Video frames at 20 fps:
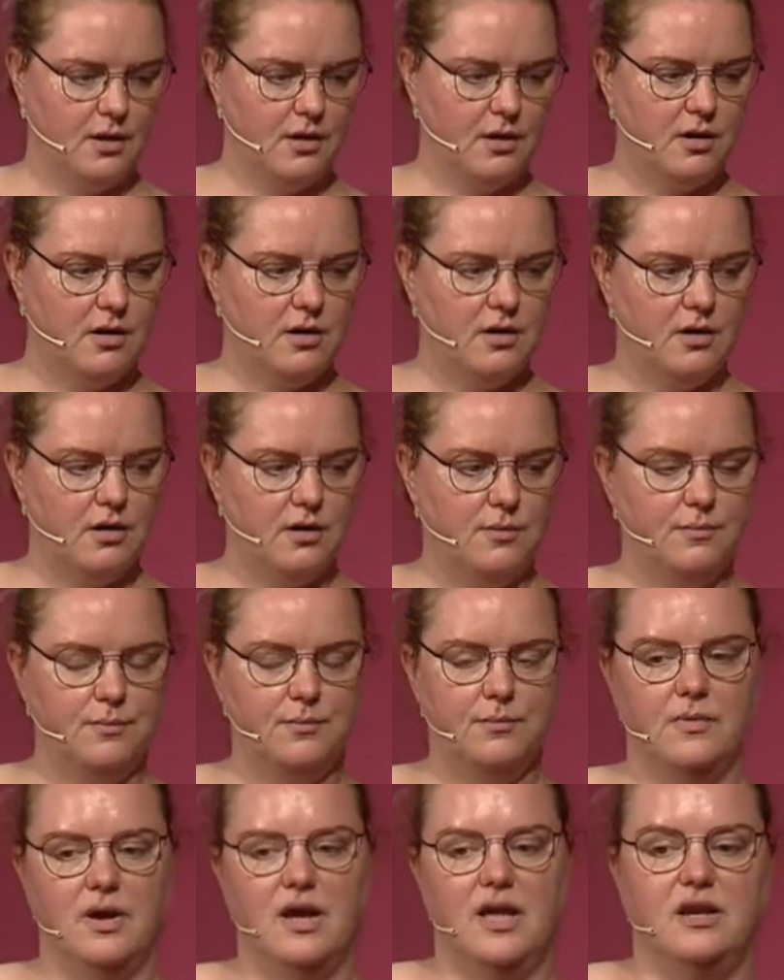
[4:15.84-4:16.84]

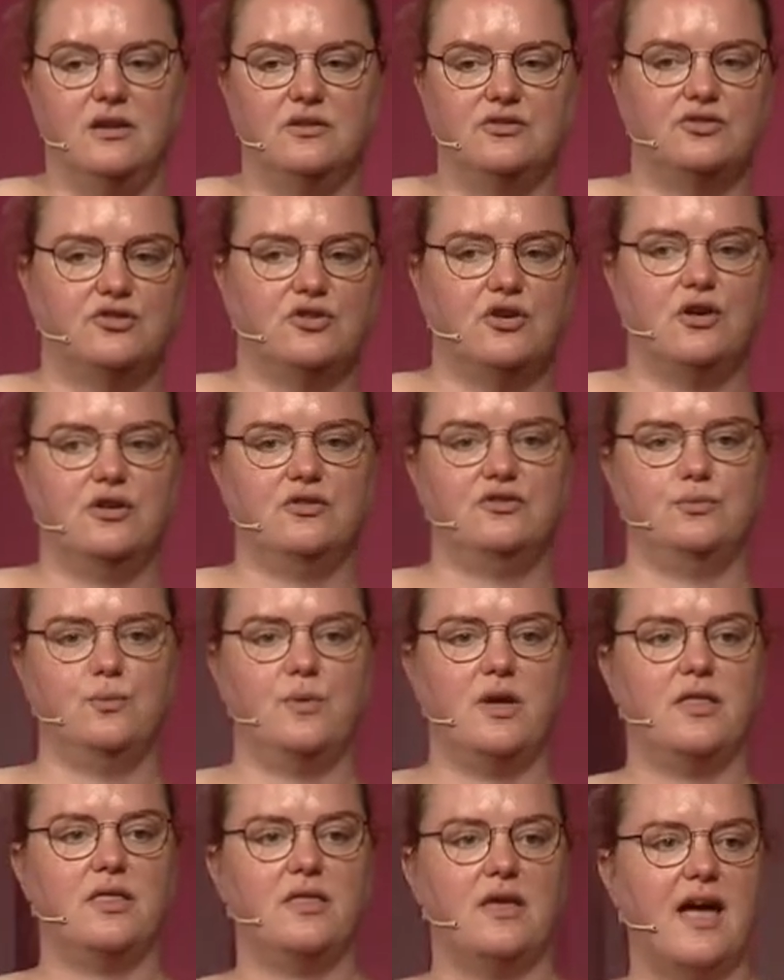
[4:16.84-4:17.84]
Um, and it starts
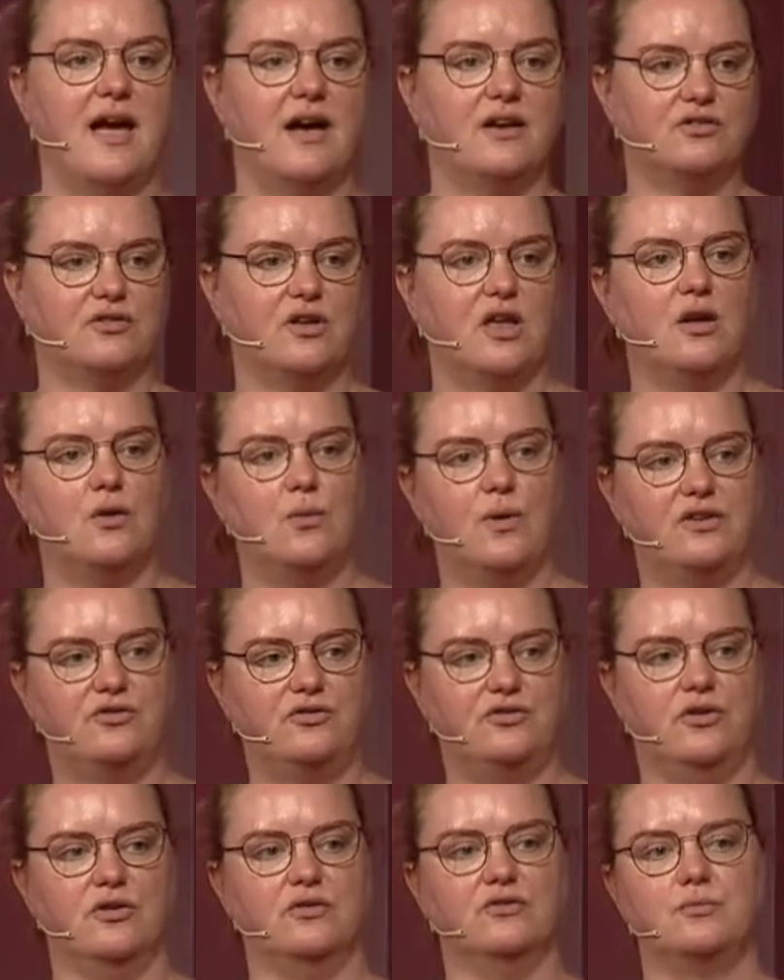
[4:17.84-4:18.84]
with asking
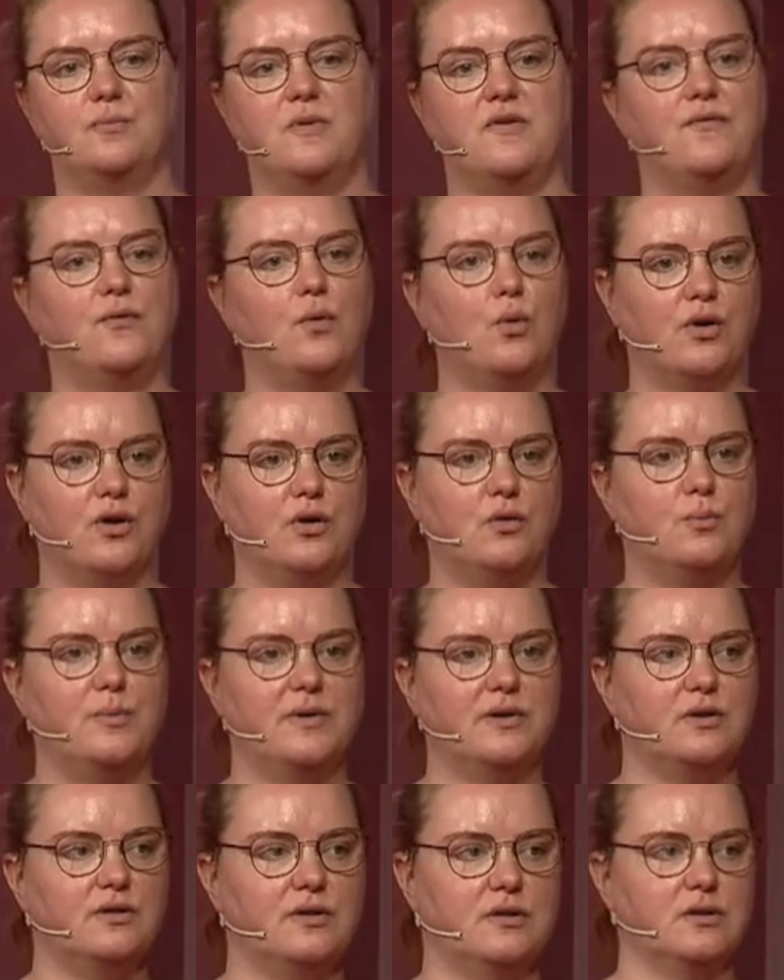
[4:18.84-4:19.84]
questions. Before you
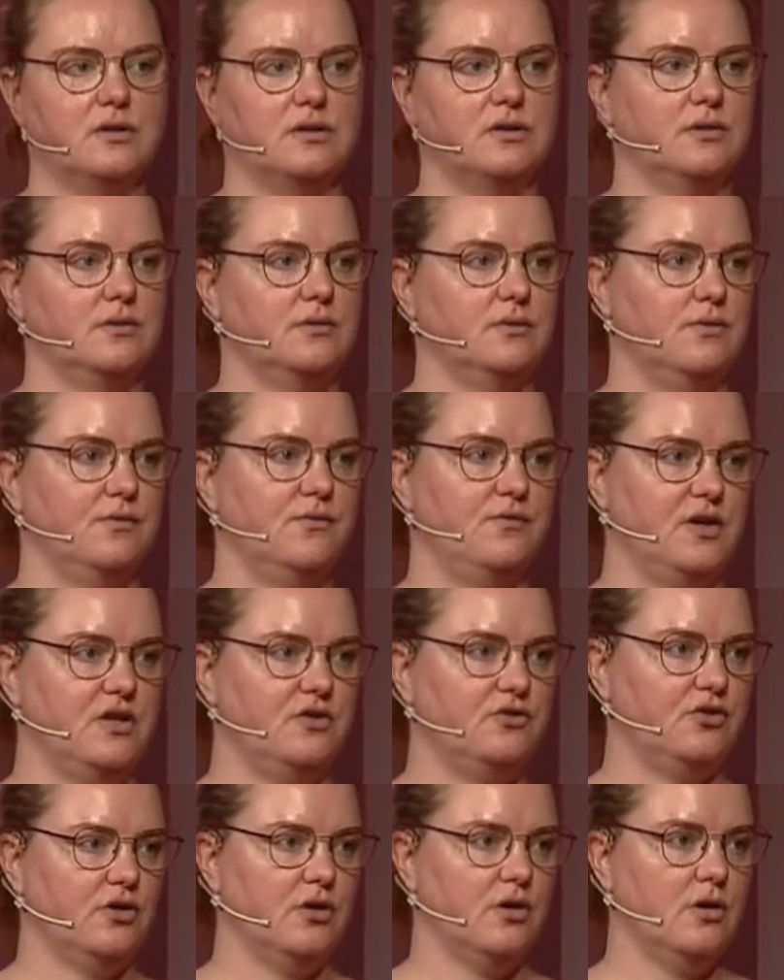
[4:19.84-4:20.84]
build the
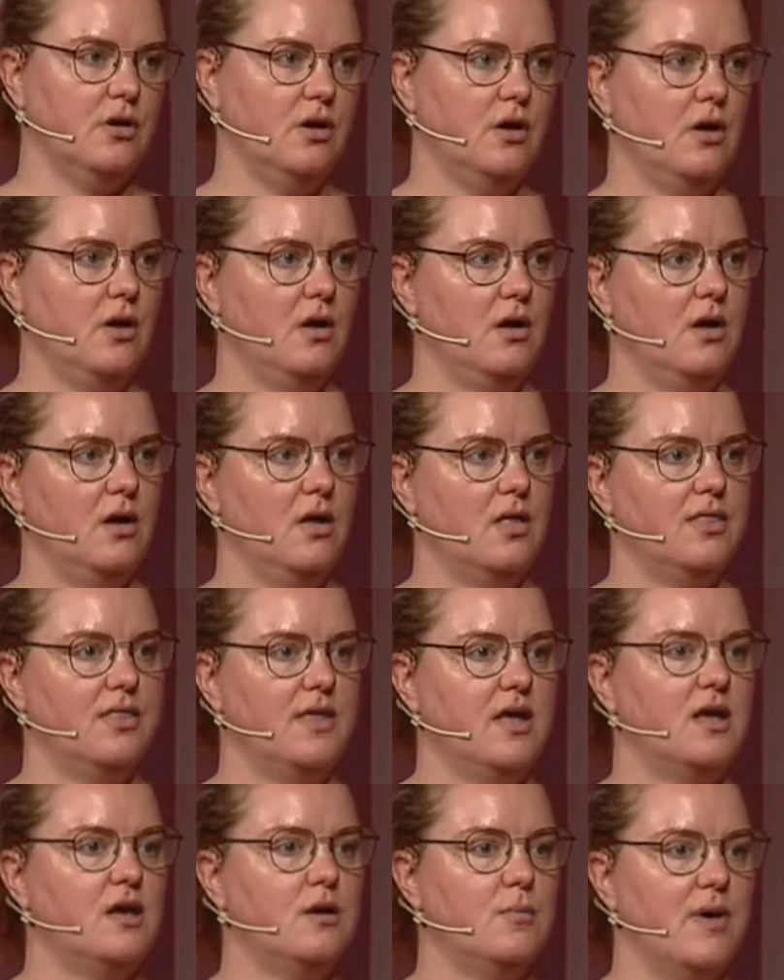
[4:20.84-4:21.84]
feature,
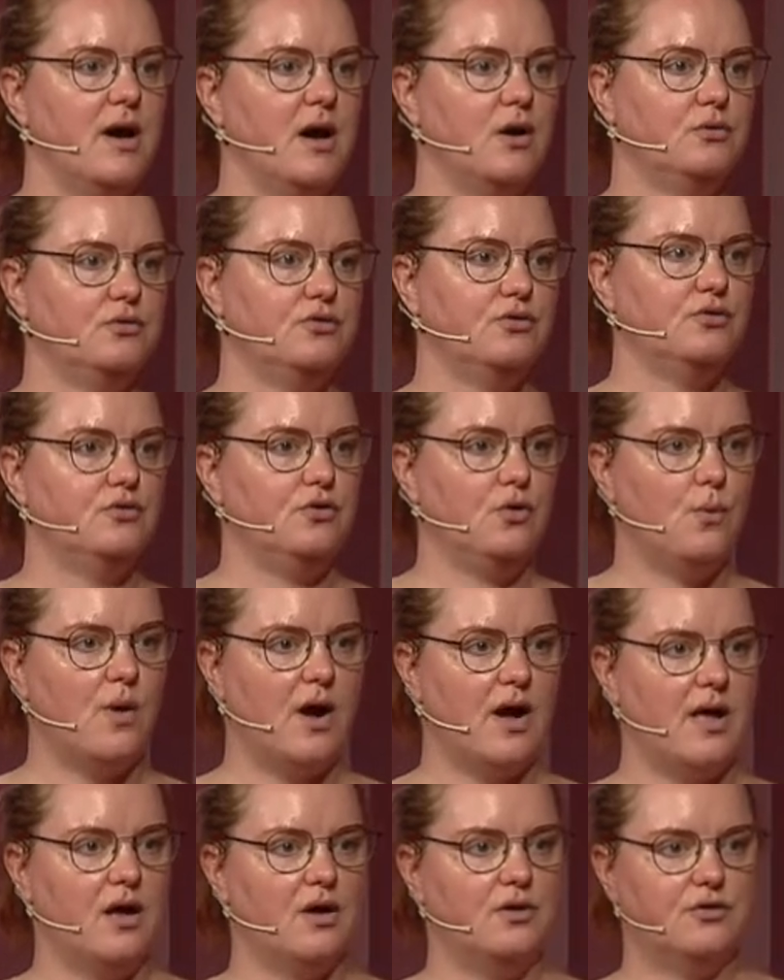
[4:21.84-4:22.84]
think about, do
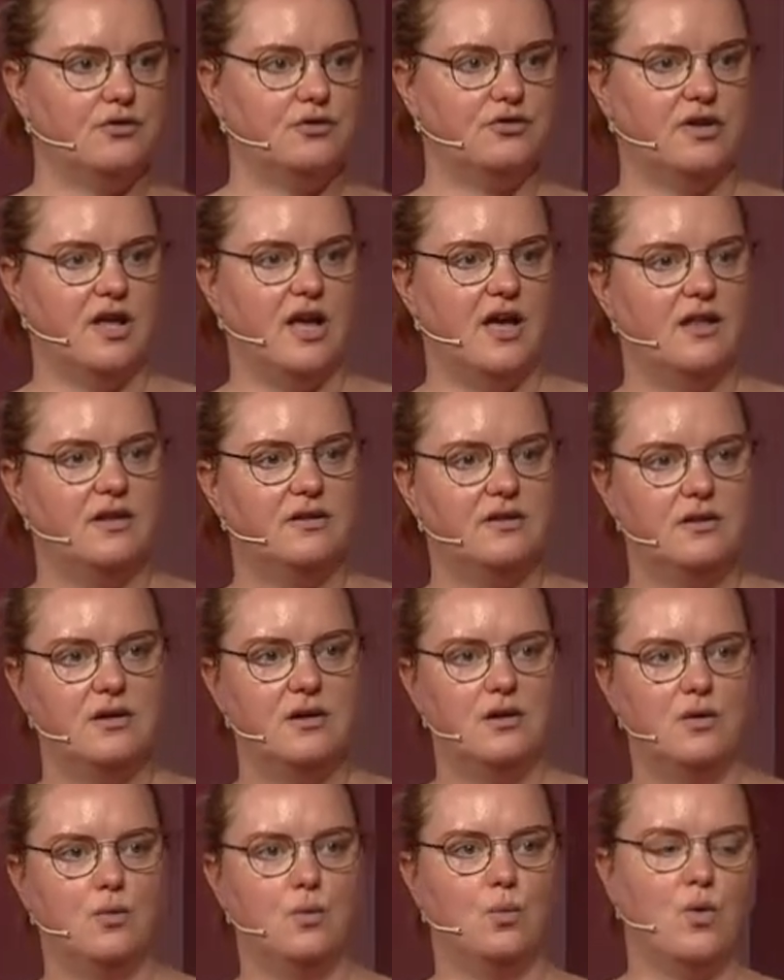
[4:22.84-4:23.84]
I understand
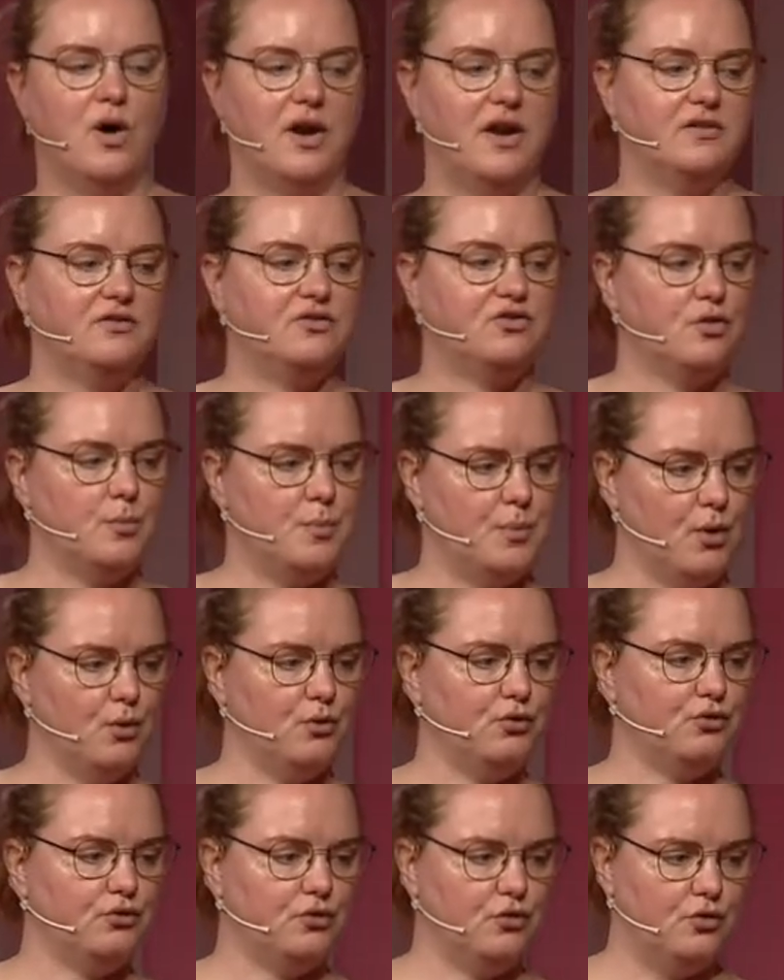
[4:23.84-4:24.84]
what it's
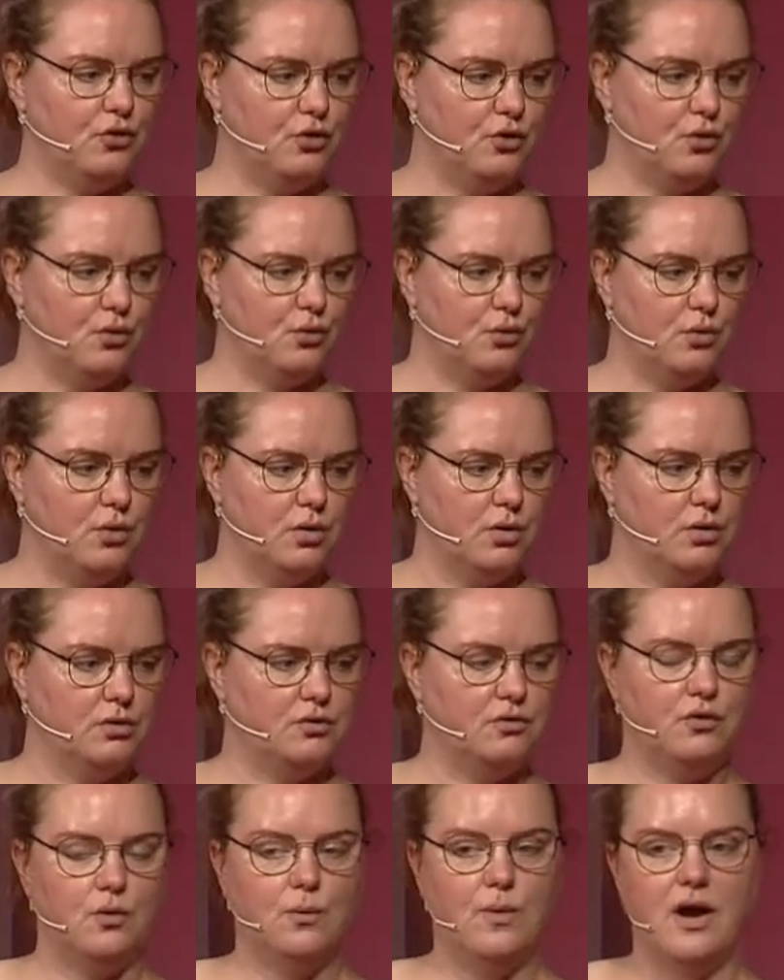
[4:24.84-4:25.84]
supposed to do?
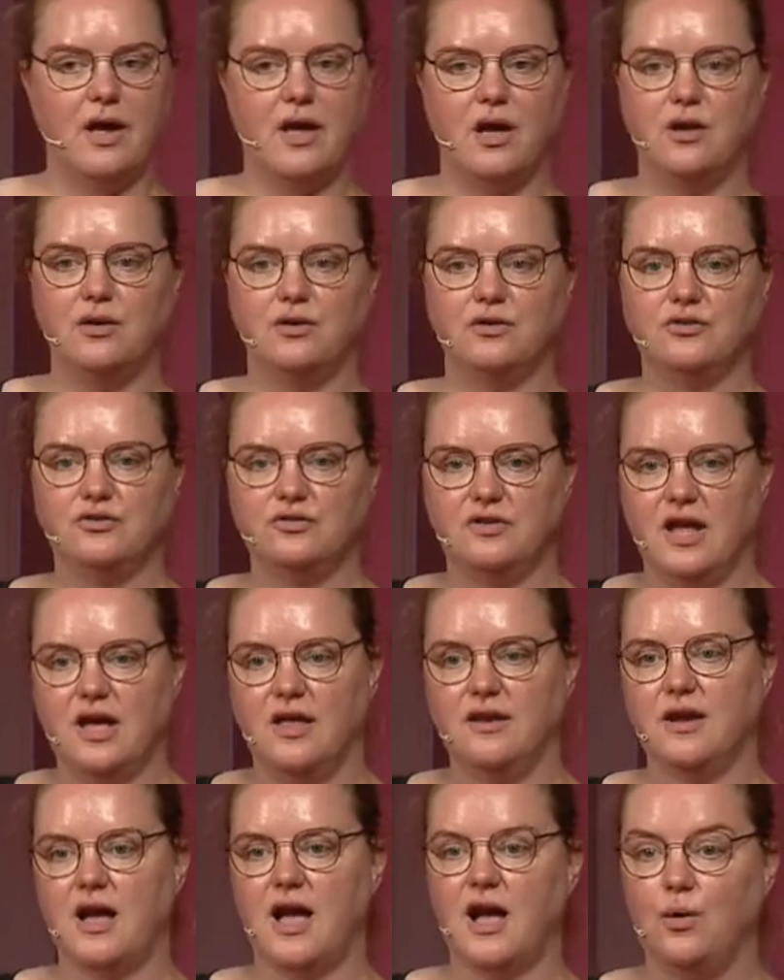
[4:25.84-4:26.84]
Do I
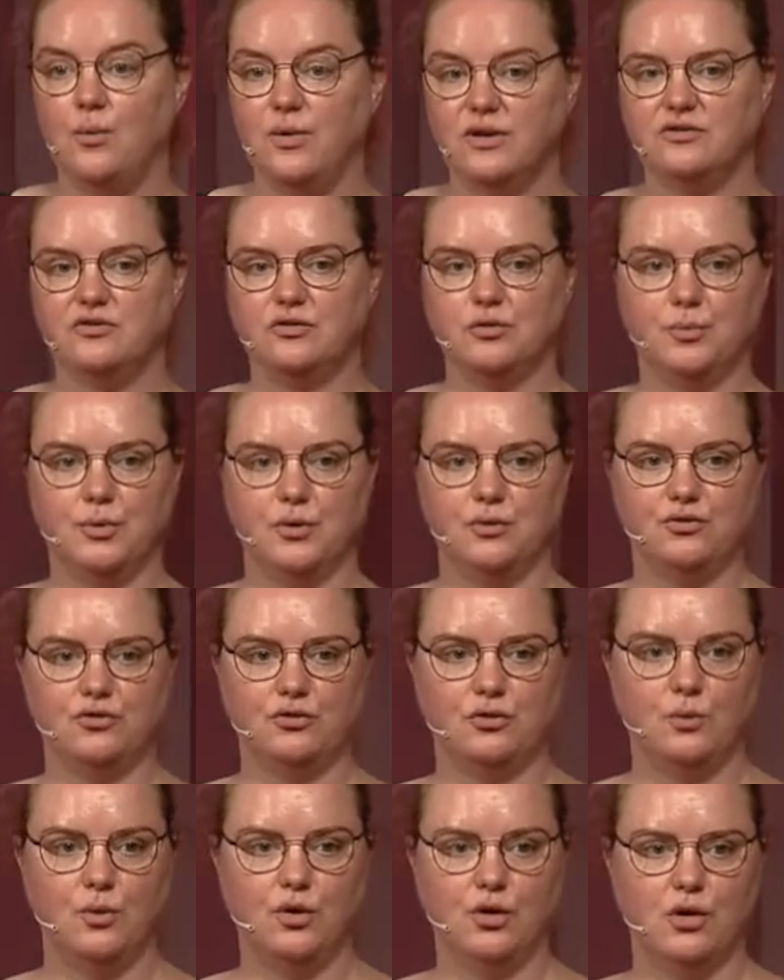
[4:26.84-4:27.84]
understand how it's supposed
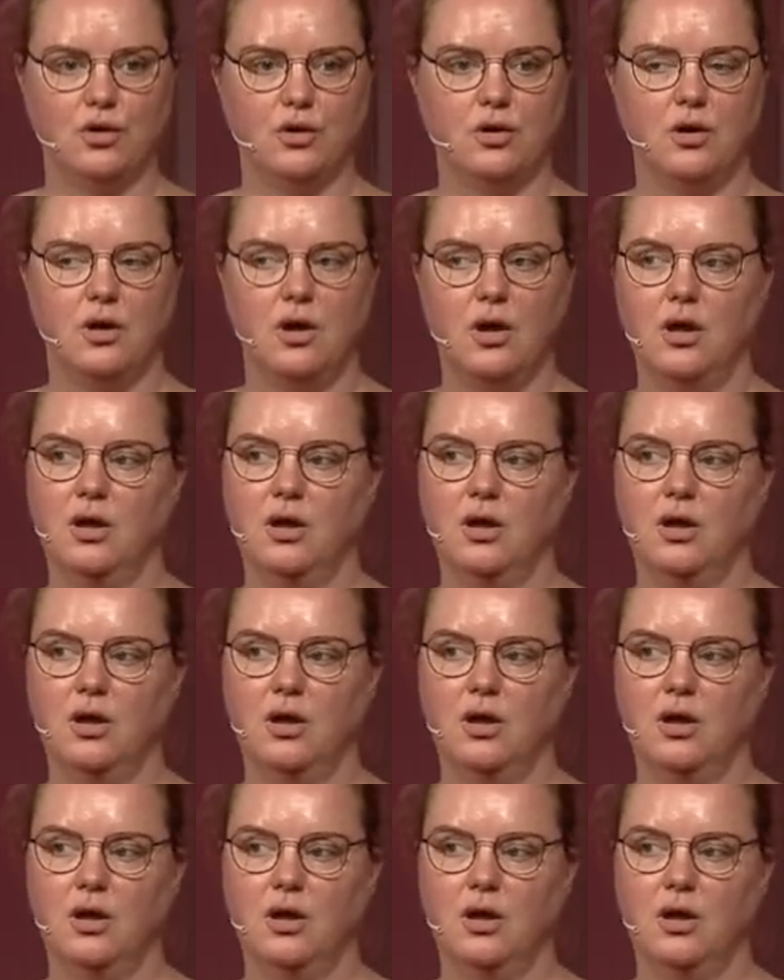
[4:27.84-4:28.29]
to work?